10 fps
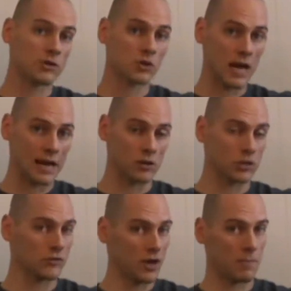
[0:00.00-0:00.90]

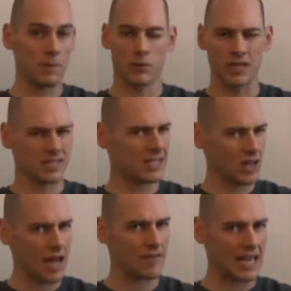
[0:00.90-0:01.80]
stragglers, if you have people that still
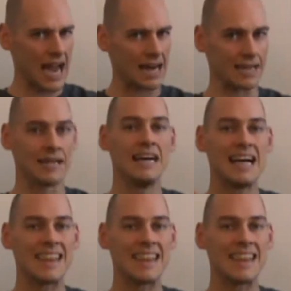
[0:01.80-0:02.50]
haven't got it,